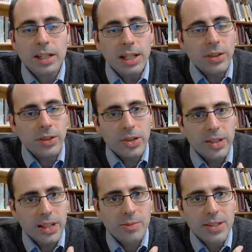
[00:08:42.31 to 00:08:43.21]
And although I
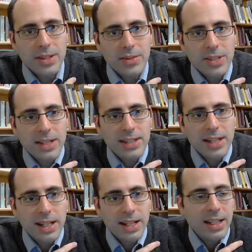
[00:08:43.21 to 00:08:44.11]
think of myself as a nice
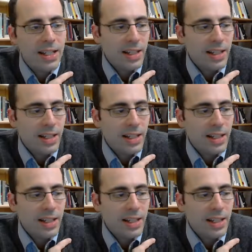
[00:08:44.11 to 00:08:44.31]
guy,